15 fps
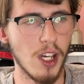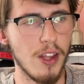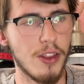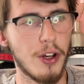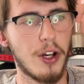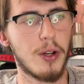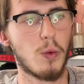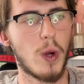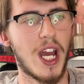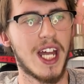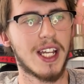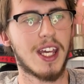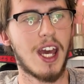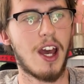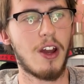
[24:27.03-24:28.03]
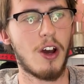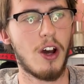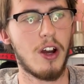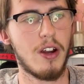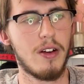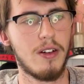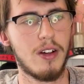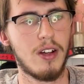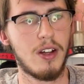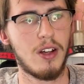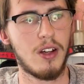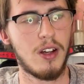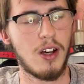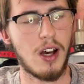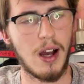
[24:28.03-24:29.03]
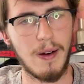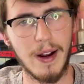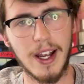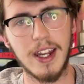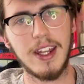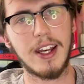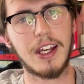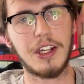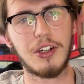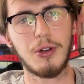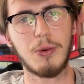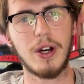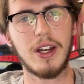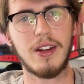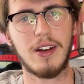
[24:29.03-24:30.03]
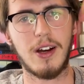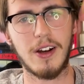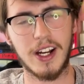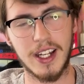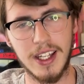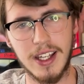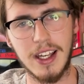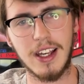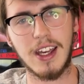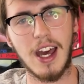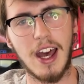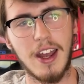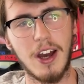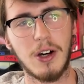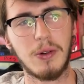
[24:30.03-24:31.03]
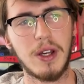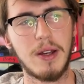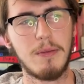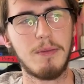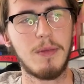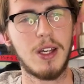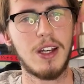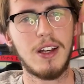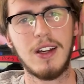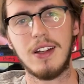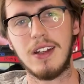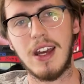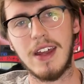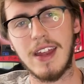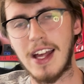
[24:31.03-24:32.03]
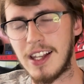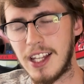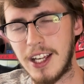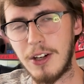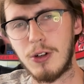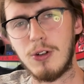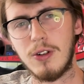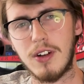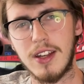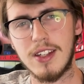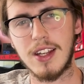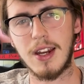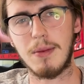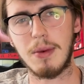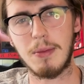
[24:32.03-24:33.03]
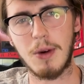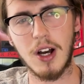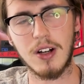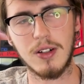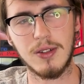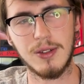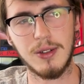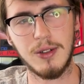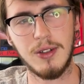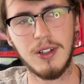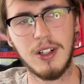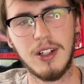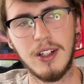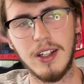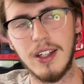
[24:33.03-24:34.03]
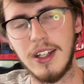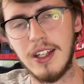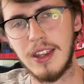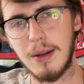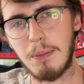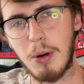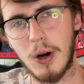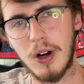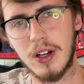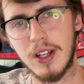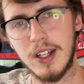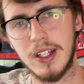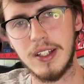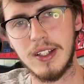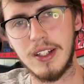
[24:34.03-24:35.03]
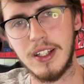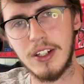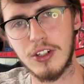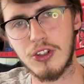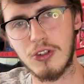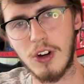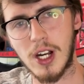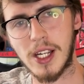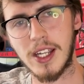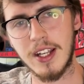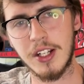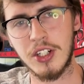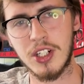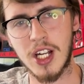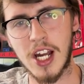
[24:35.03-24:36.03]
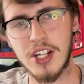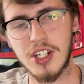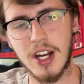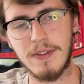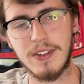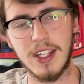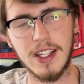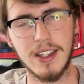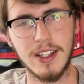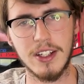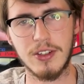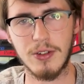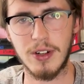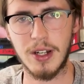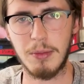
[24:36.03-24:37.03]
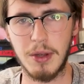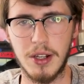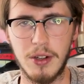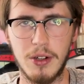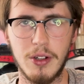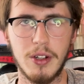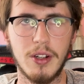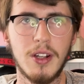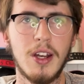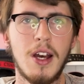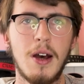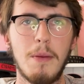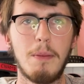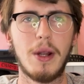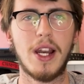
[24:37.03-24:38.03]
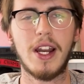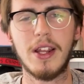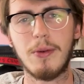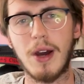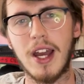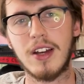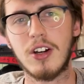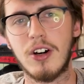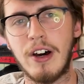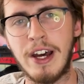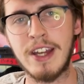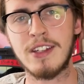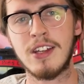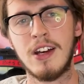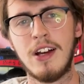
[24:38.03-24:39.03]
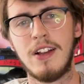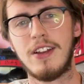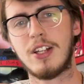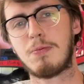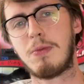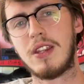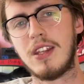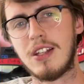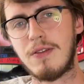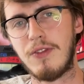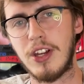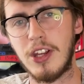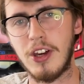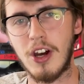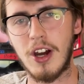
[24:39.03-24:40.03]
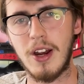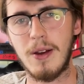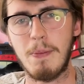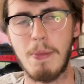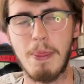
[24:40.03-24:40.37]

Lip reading: Third round KO. I reckon he can do it. I reckon he can KO him. Yeah, that lead hook is going to be my call. In the pocket, in a striking exchange after Ilia's already been hurt. But anyway, guys, that's been this video.